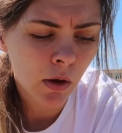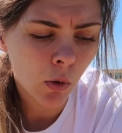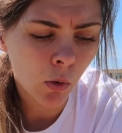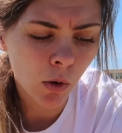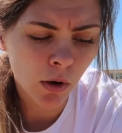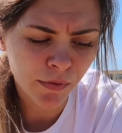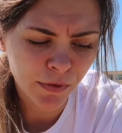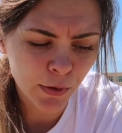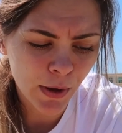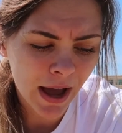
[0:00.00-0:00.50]

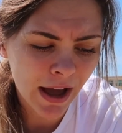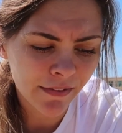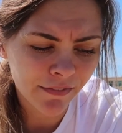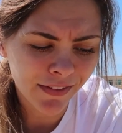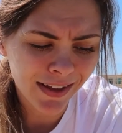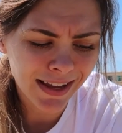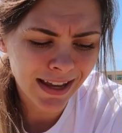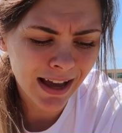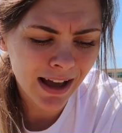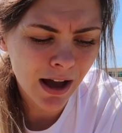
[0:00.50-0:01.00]
Or if you have
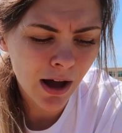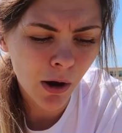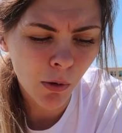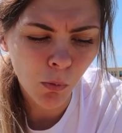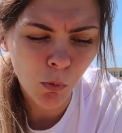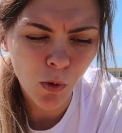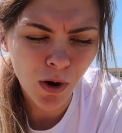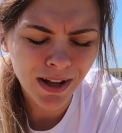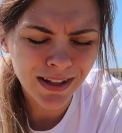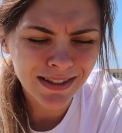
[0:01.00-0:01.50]
like a
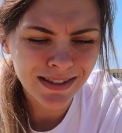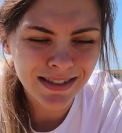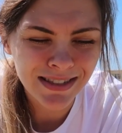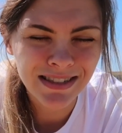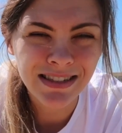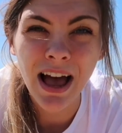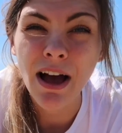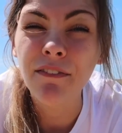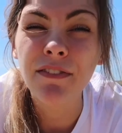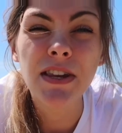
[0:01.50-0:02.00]

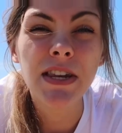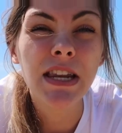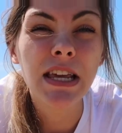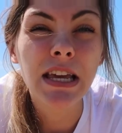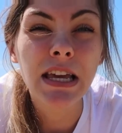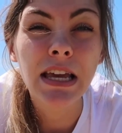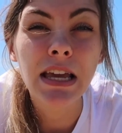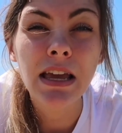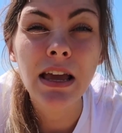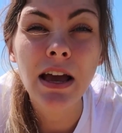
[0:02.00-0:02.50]

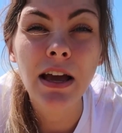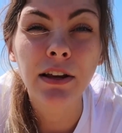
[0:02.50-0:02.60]
170